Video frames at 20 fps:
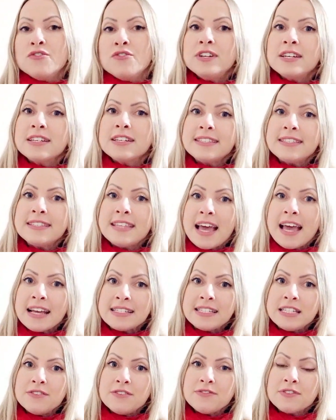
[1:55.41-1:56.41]

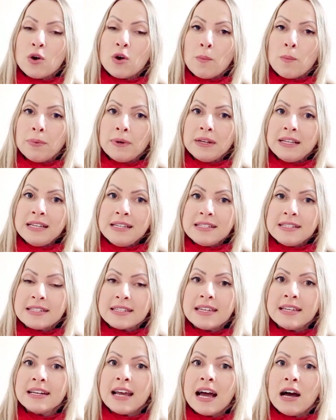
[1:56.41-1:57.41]
Fluxactive
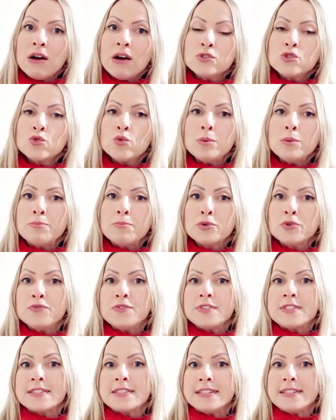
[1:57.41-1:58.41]
Complete can also
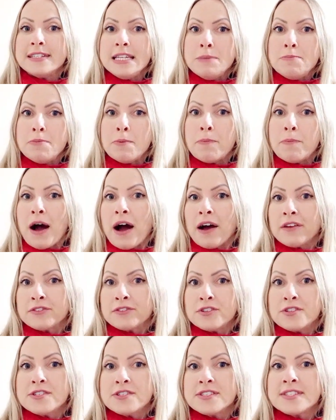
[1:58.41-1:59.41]
improve sleep
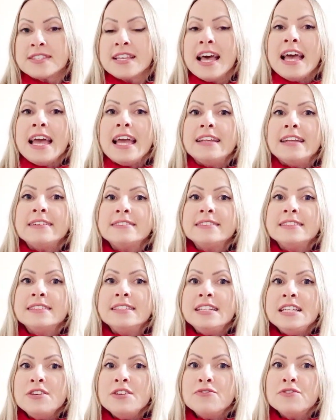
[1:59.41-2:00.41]
patterns and
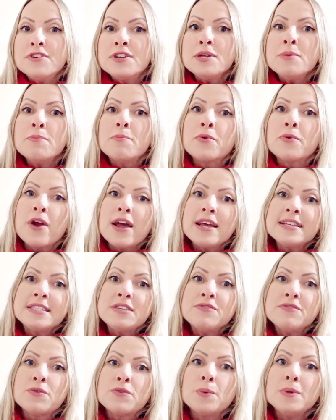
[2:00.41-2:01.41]
deliver
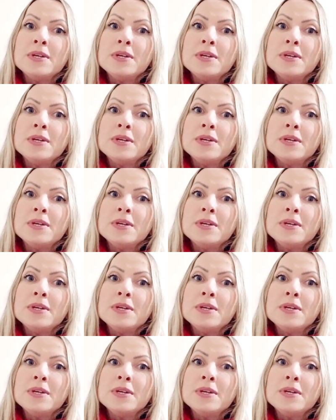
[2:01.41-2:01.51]
impressive